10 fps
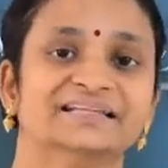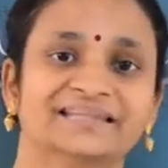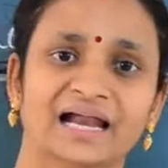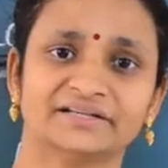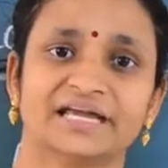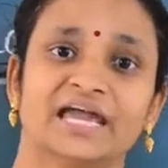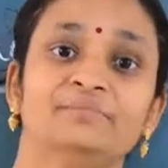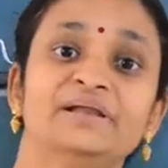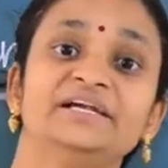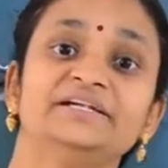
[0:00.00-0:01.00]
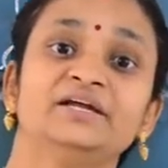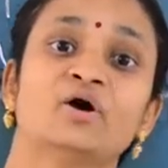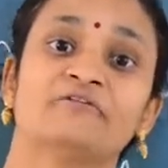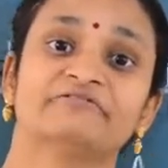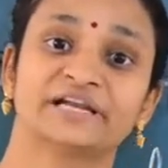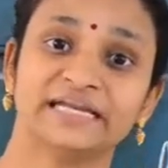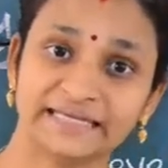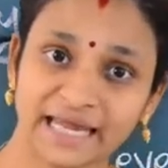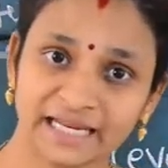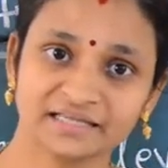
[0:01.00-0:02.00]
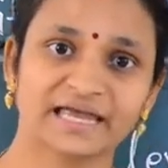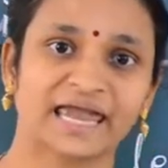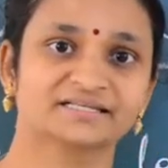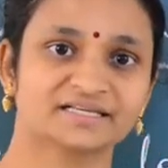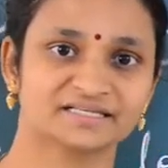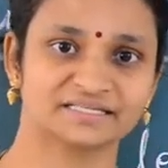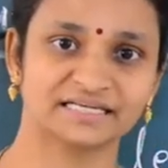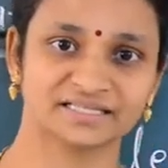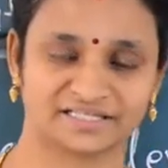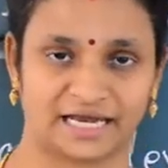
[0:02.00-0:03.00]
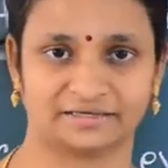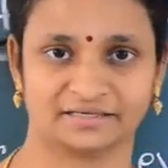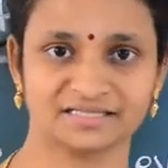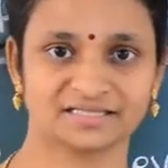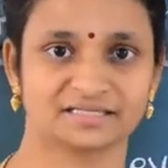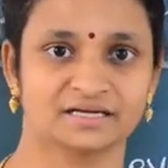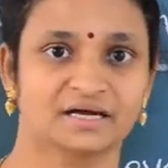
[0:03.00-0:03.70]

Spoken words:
That ability of retaining the existing status